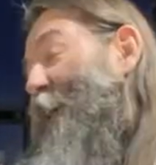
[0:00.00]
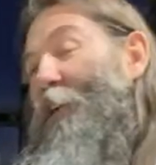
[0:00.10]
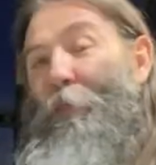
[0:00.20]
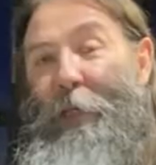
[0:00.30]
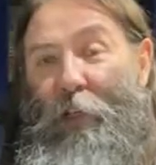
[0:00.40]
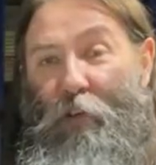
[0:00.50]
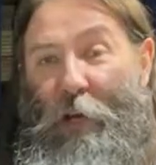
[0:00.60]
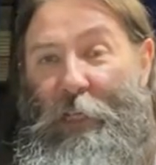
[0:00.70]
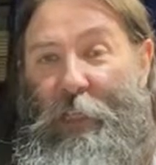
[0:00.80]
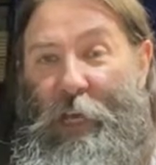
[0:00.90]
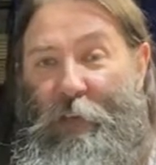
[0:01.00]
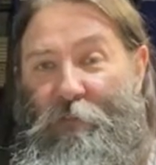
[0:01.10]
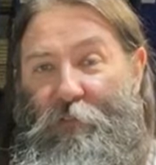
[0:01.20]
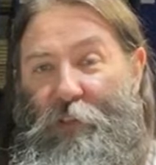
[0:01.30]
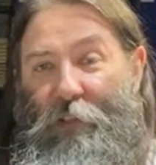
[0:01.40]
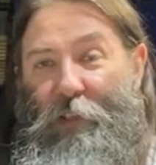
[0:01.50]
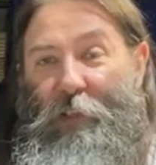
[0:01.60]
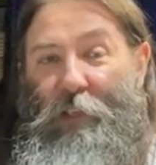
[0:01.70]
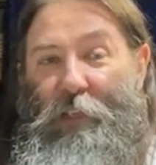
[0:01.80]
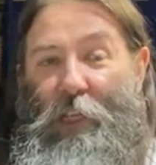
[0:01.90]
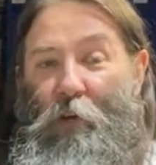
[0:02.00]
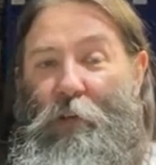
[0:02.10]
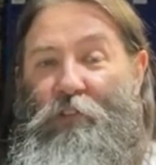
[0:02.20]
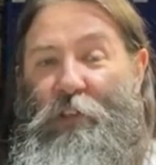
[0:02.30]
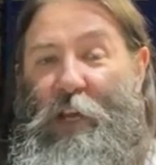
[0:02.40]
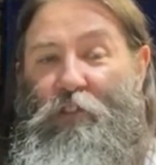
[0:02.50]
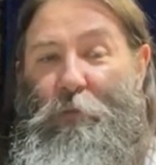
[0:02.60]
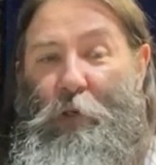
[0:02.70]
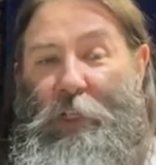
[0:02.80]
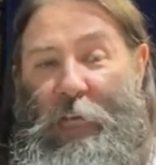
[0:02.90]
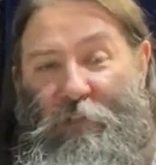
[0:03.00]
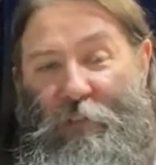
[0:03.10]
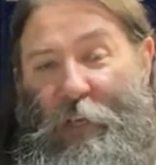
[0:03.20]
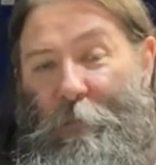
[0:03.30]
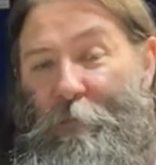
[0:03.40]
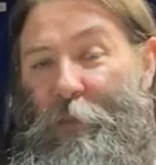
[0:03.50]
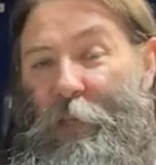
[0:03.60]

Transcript: it'll be a great life. Once a customer gets them,